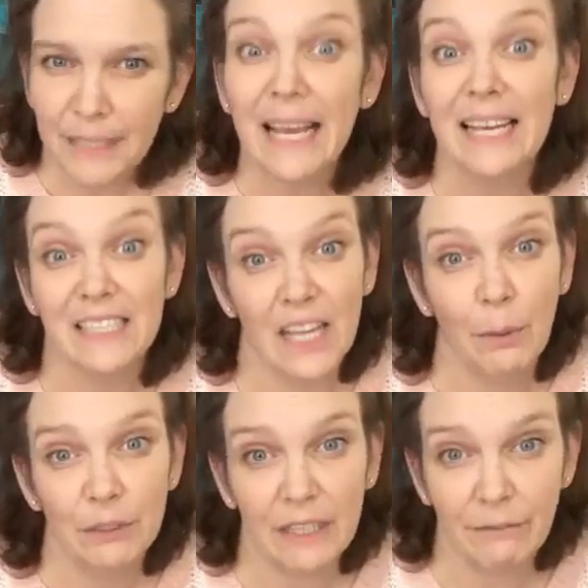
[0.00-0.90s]
yes,
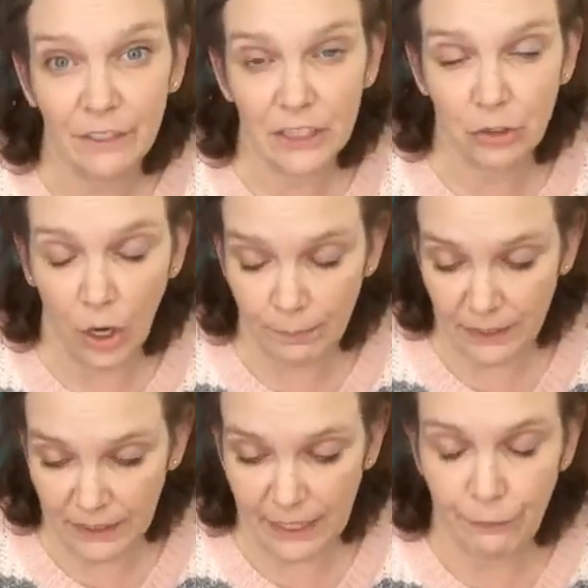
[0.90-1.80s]
I will definitely drop
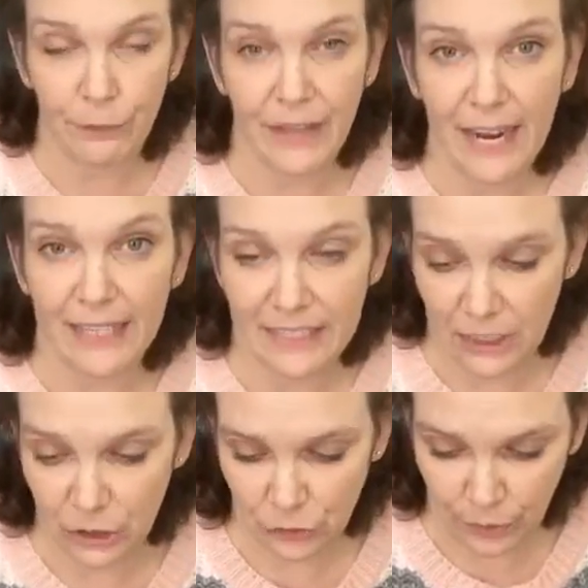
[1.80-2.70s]
the link for that in
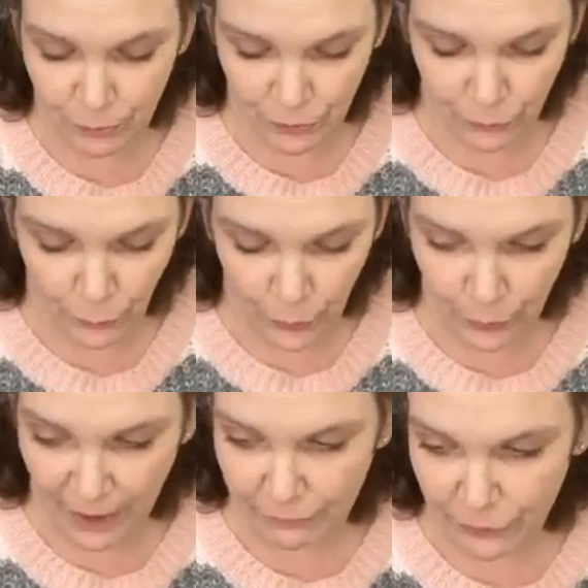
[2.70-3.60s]
the description for
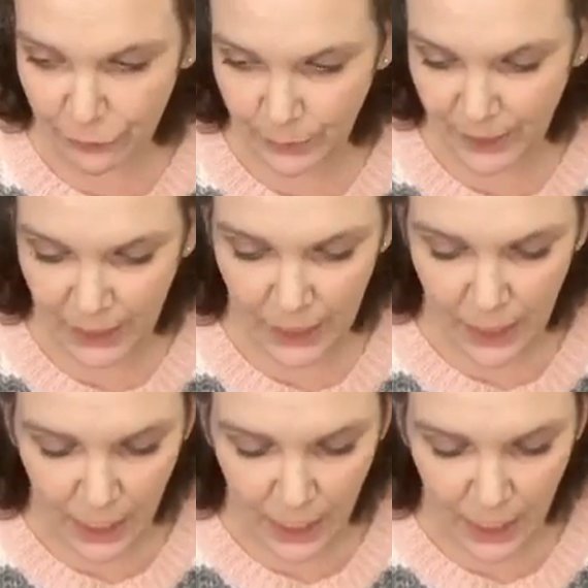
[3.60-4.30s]
you after, sweetie.